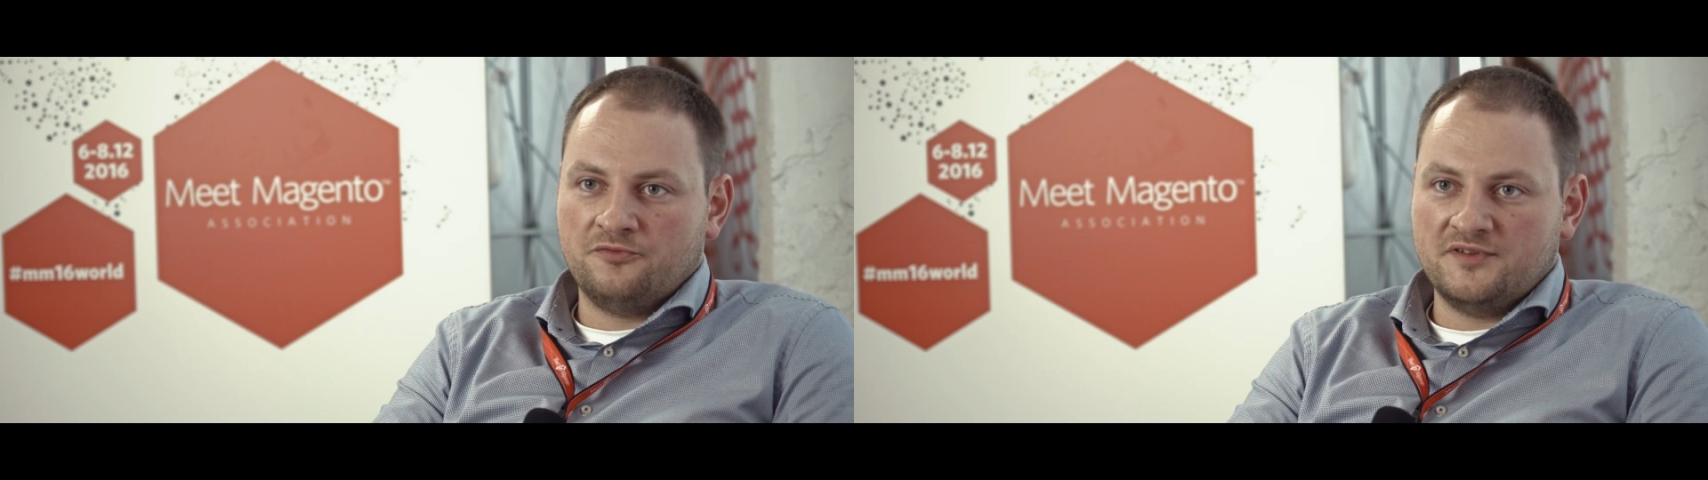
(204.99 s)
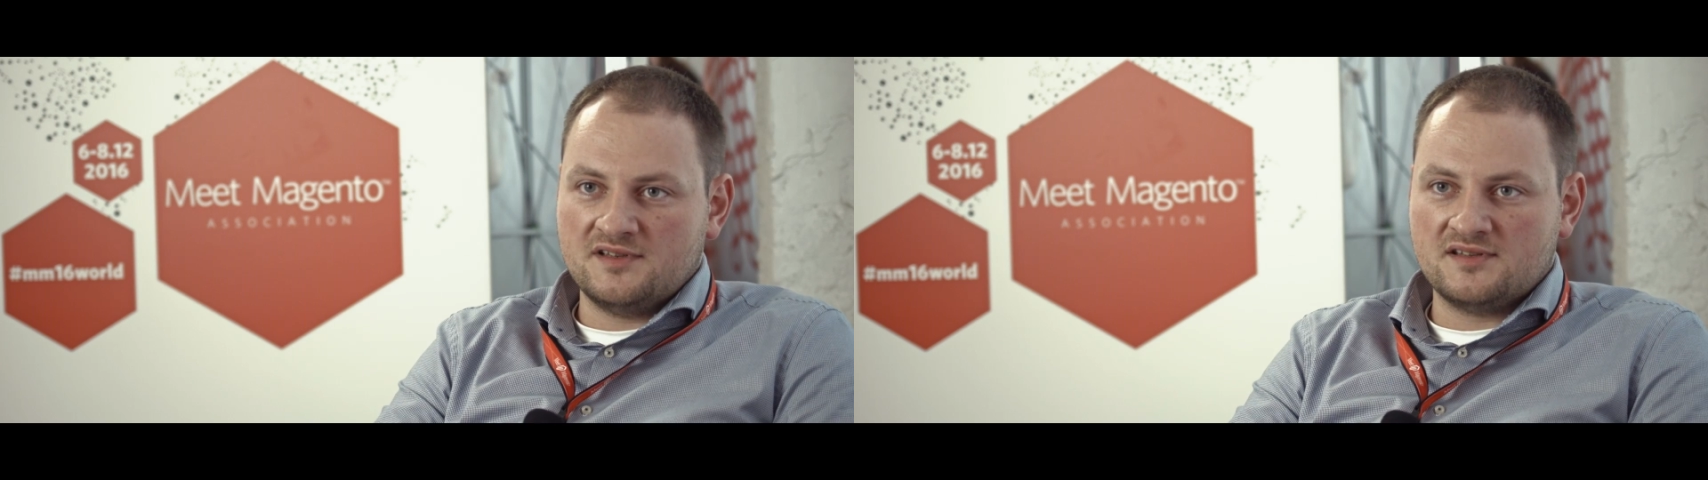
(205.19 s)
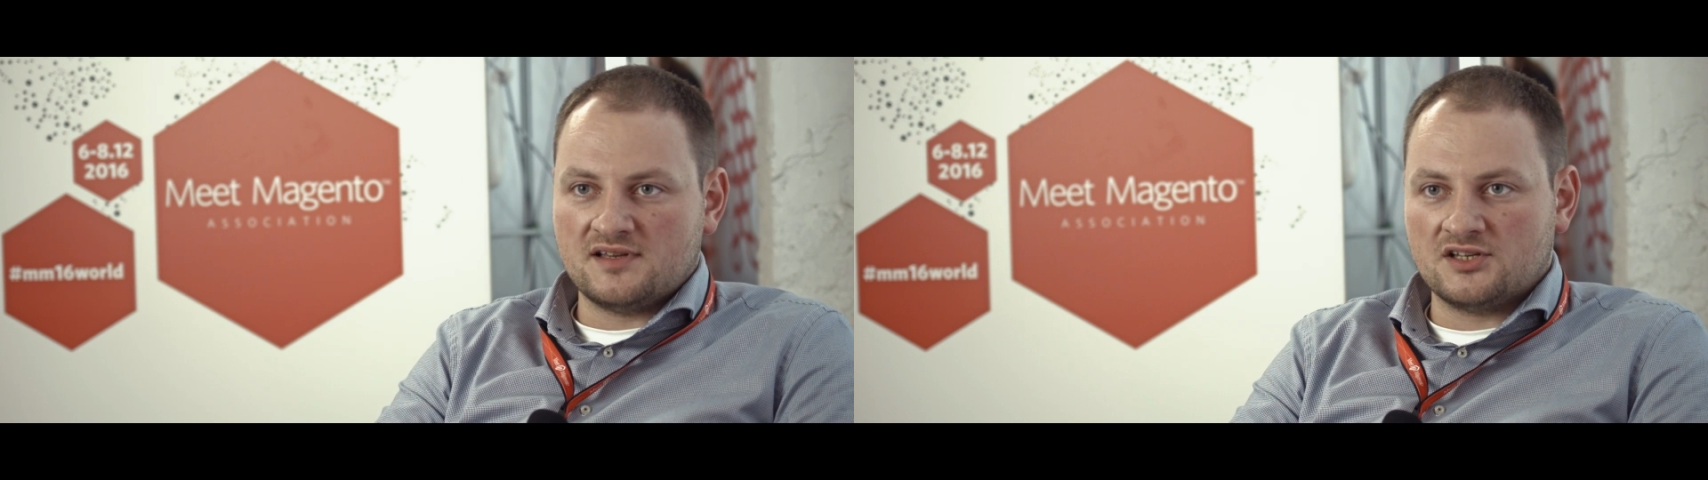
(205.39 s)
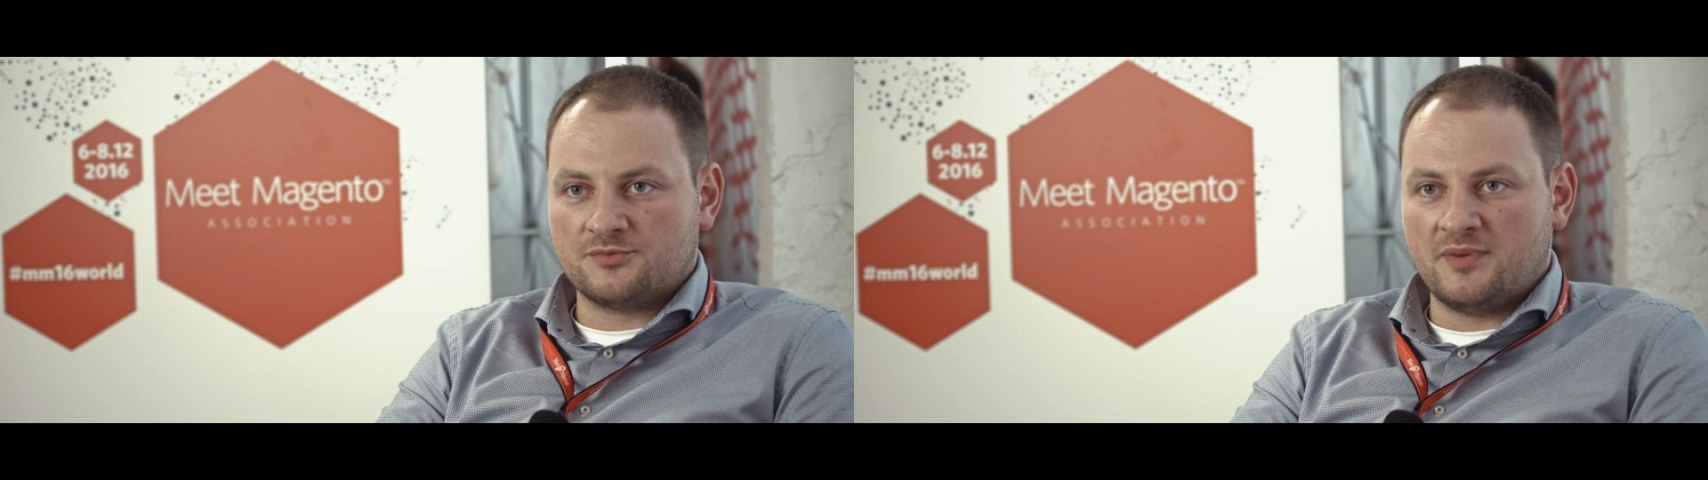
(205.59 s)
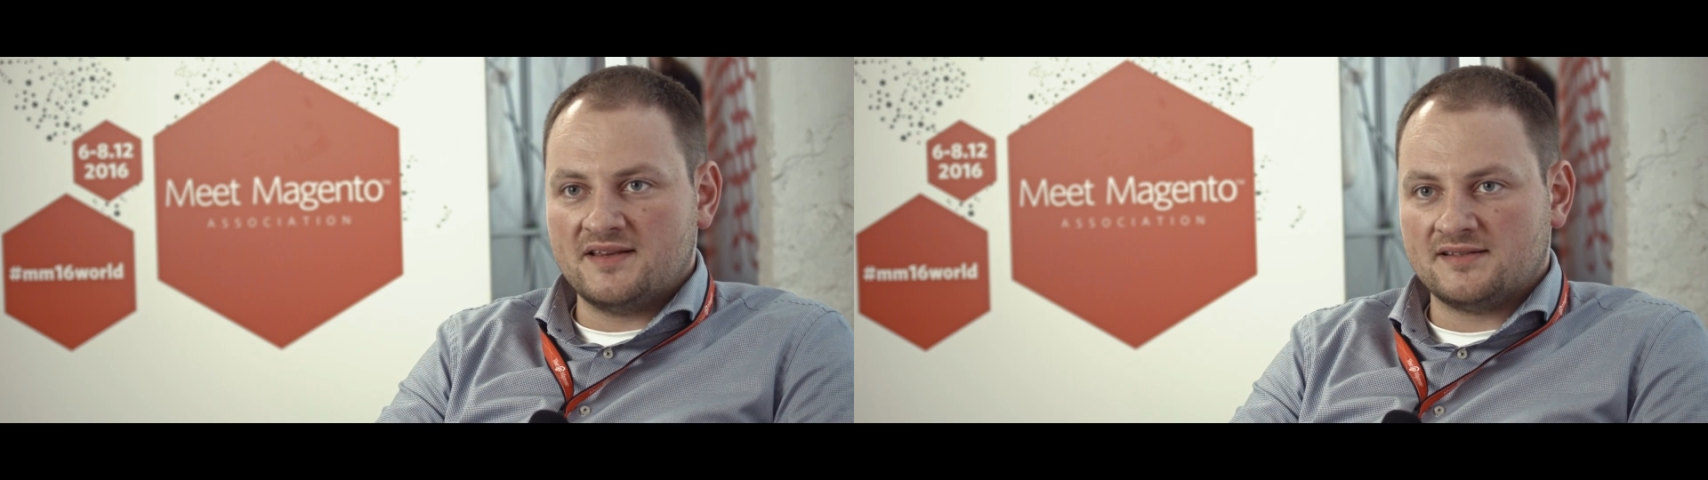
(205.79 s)
visit
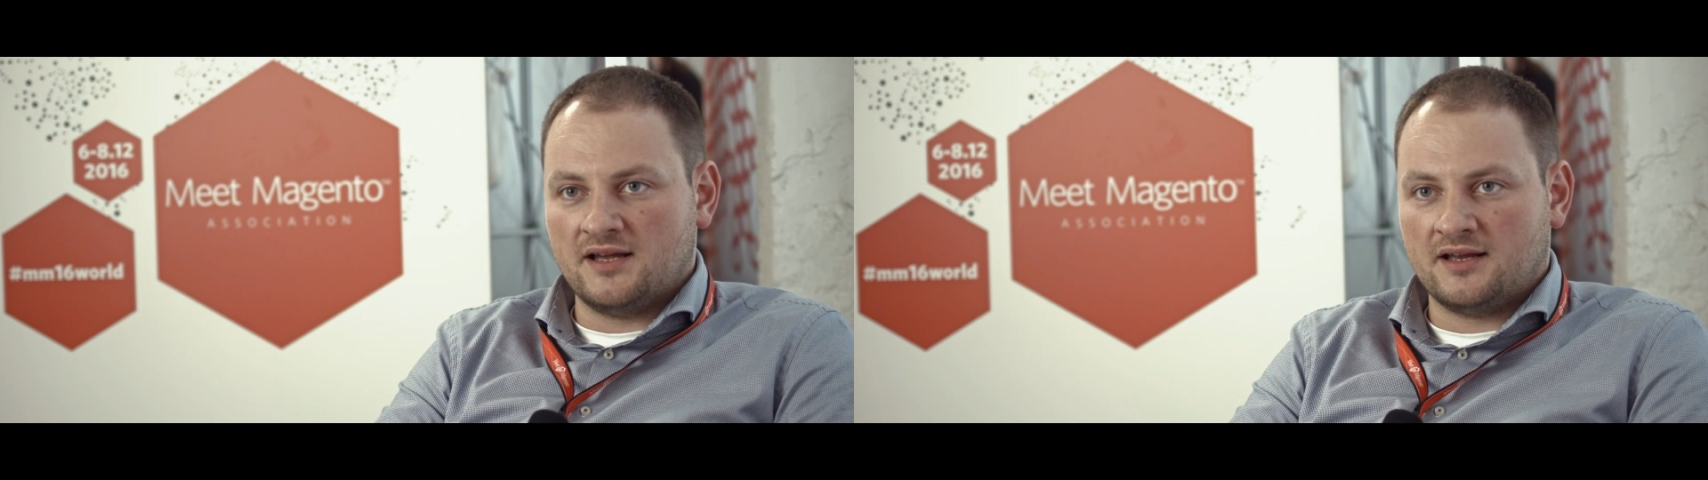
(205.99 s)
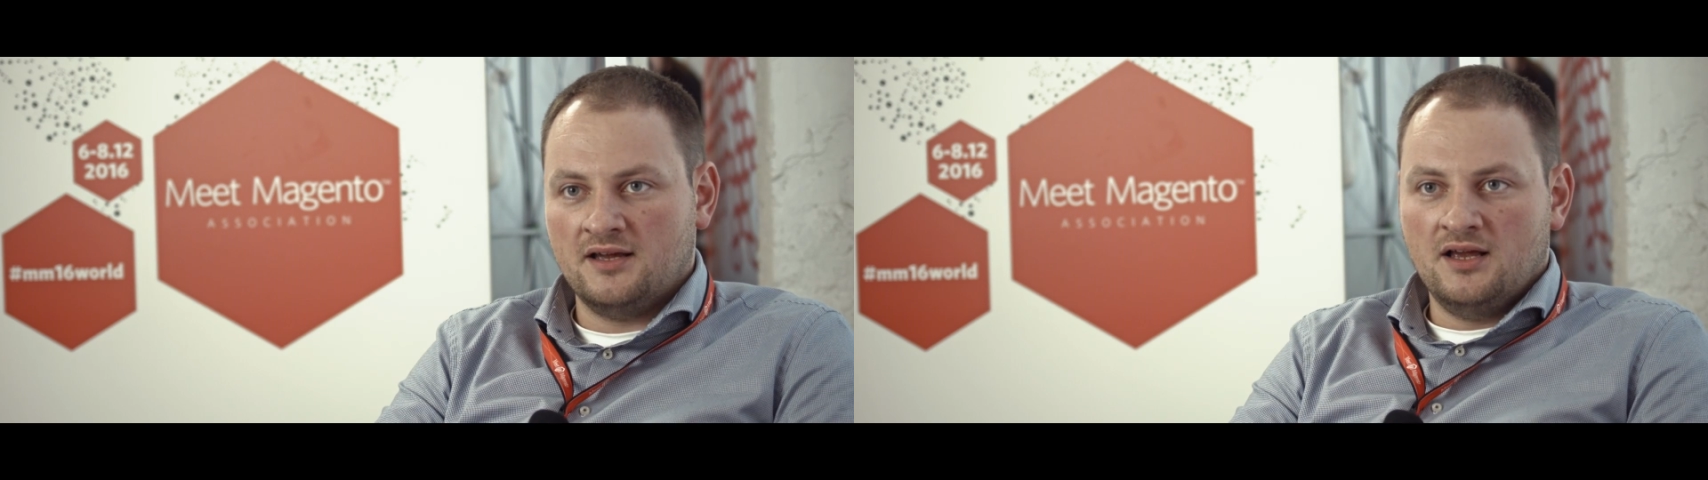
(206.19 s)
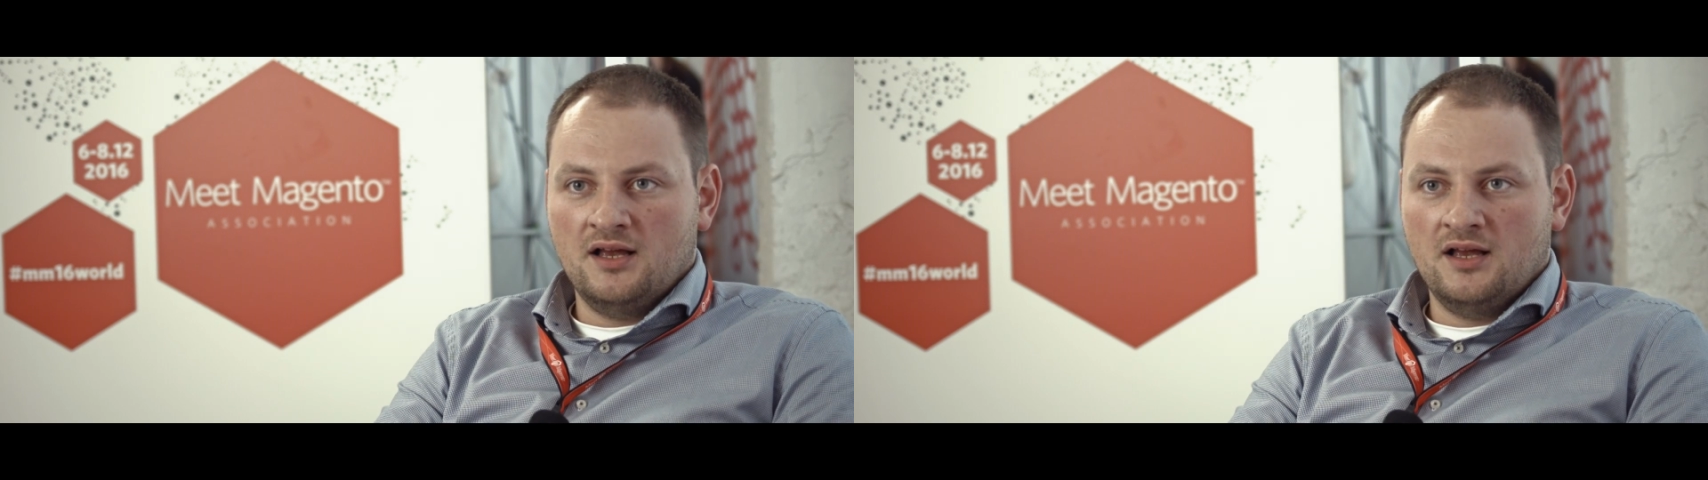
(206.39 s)
such place like